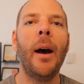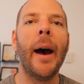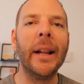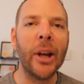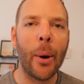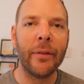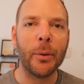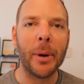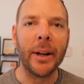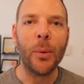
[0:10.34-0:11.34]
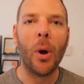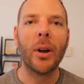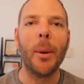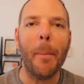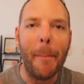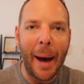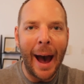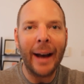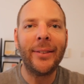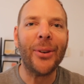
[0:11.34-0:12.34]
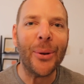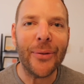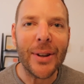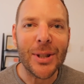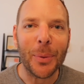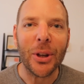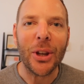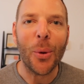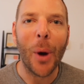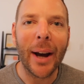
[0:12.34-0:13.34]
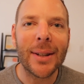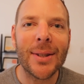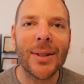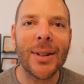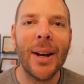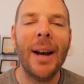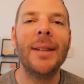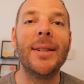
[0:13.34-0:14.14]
Hello everybody, welcome back to Invisible UX.